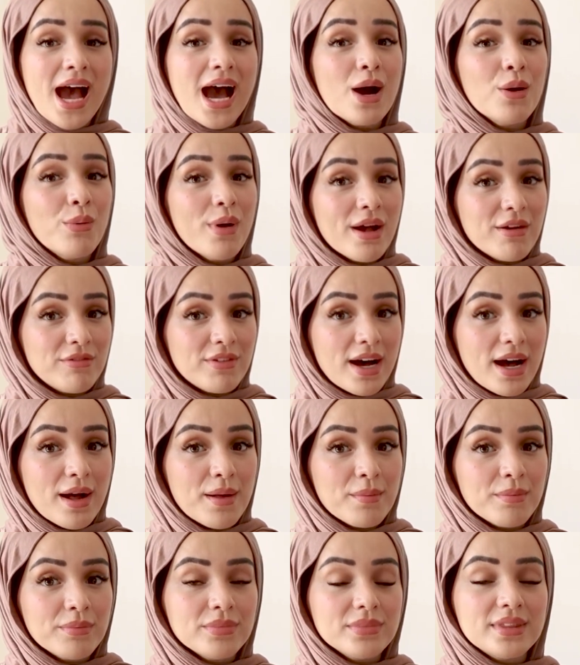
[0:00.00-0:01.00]

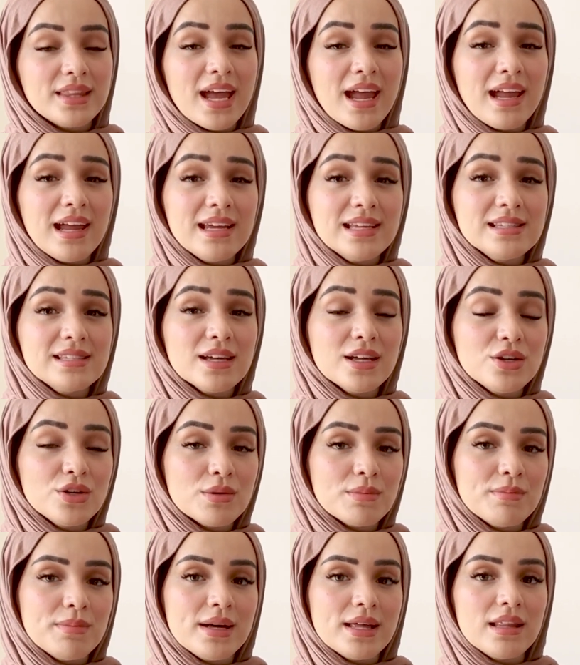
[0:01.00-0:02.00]
However, there is a
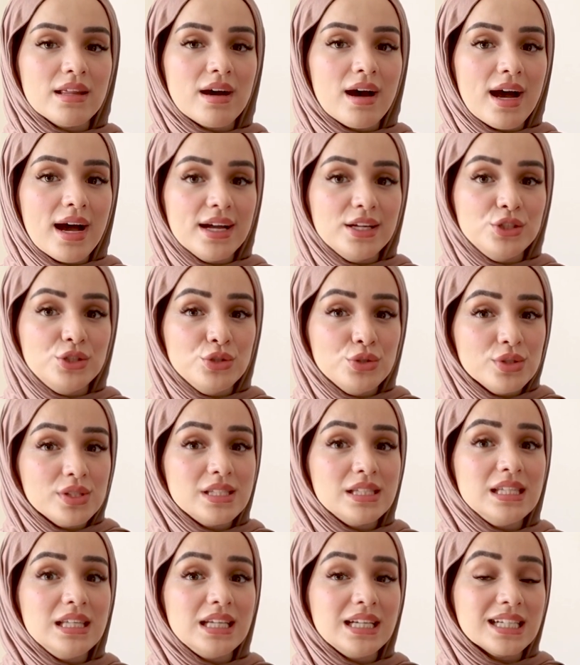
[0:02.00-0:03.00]
number that I do
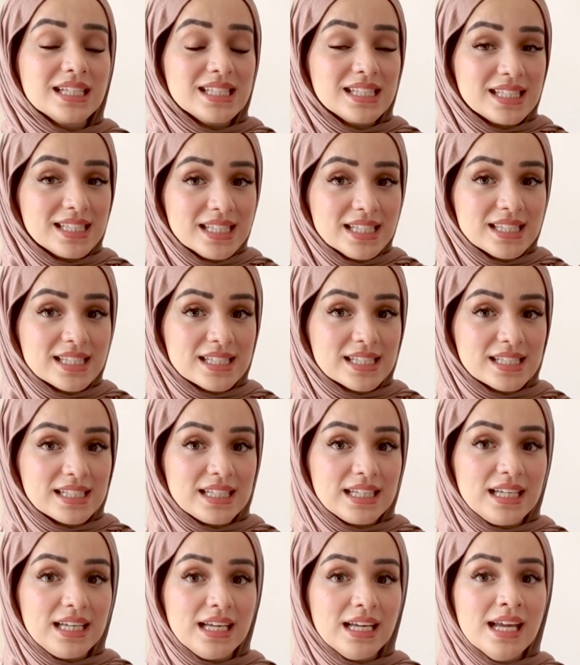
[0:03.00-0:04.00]
see
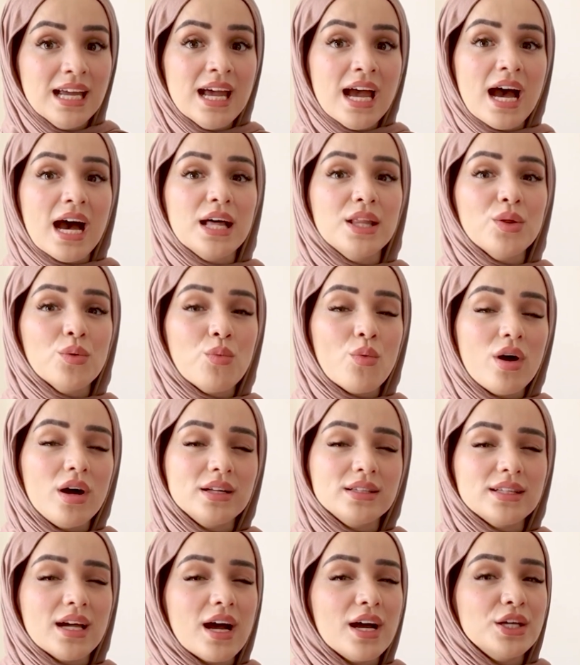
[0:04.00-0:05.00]
consistently, and the
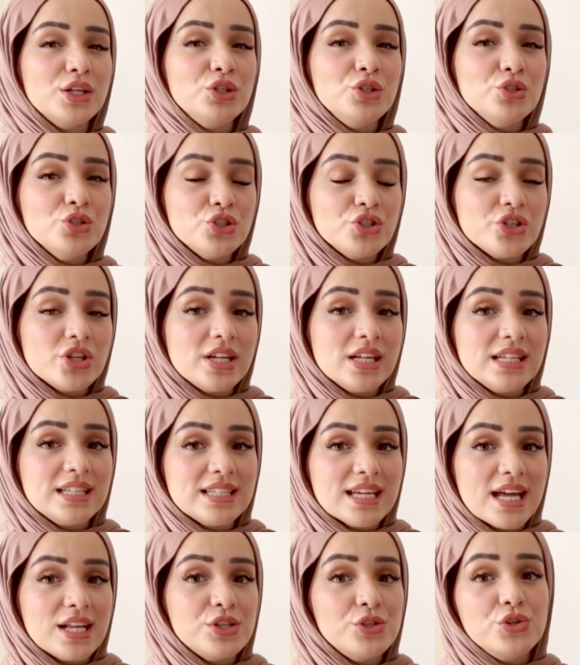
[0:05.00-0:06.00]
one that I usually
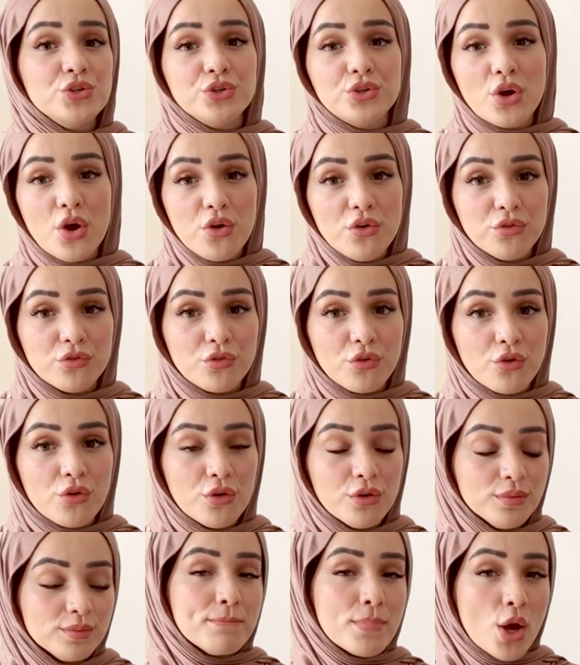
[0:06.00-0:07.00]
tend to go
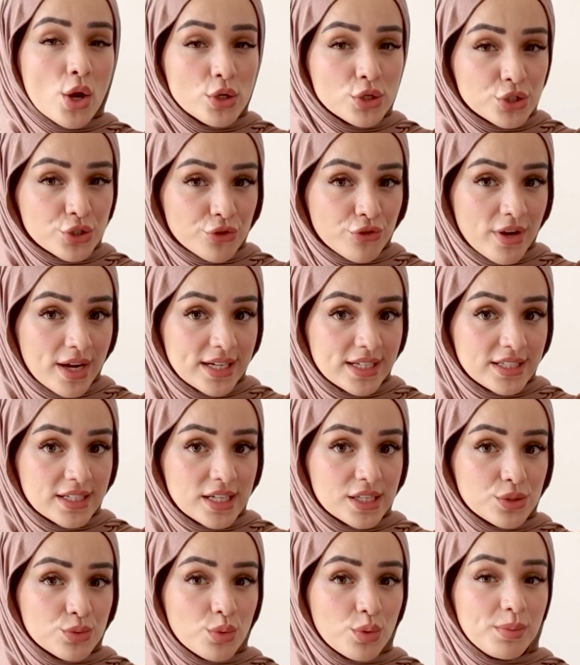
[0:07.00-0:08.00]
for. Most
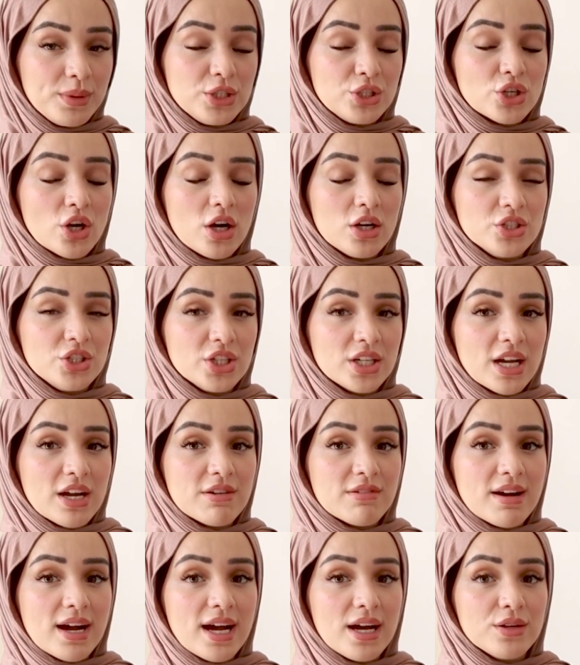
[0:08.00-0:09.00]
creators will be charging
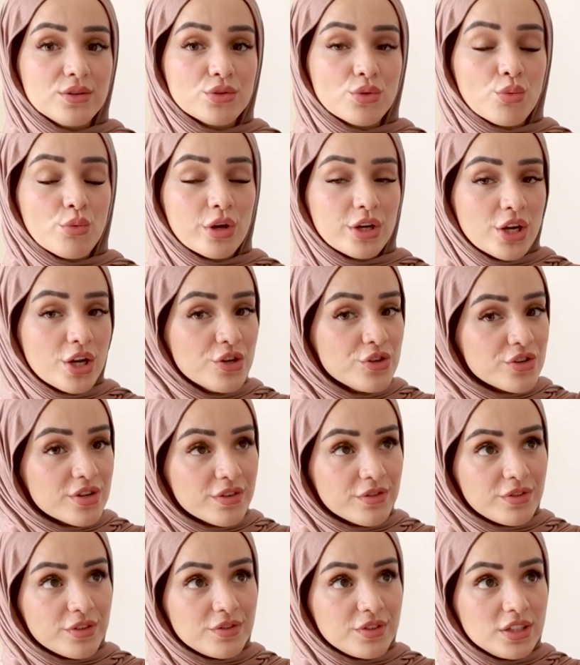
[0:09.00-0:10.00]
around
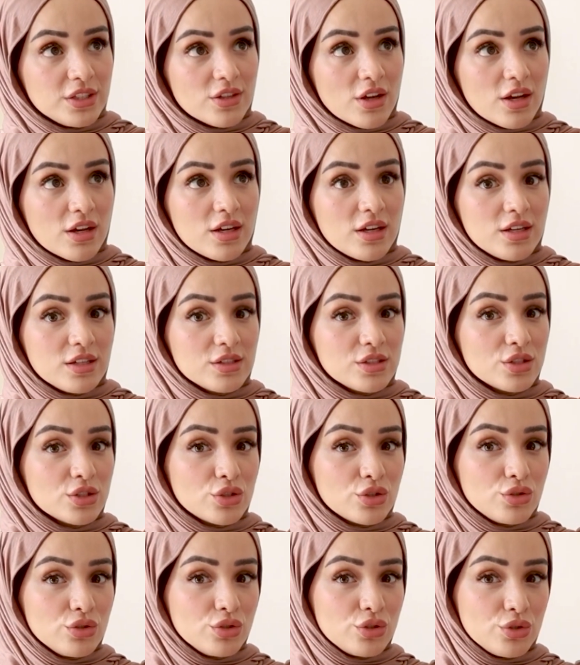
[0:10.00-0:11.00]

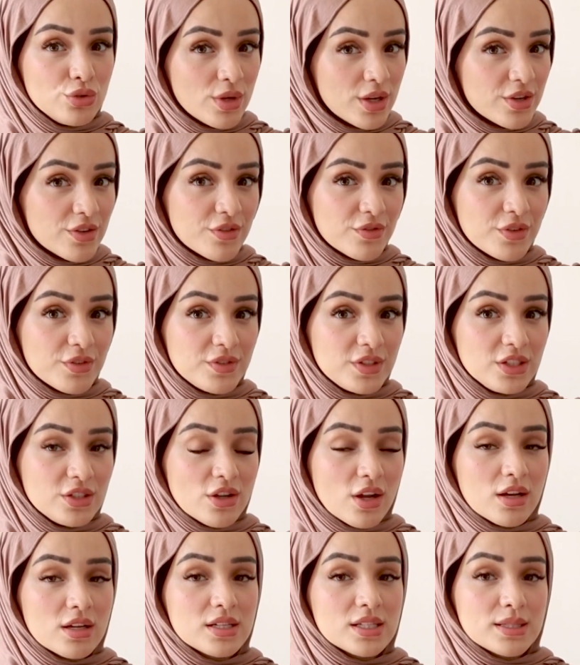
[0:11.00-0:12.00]
$150 to
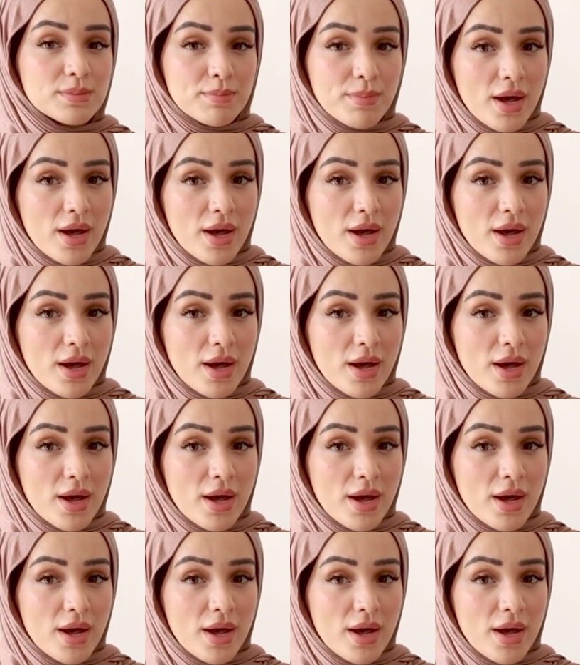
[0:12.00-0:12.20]
$250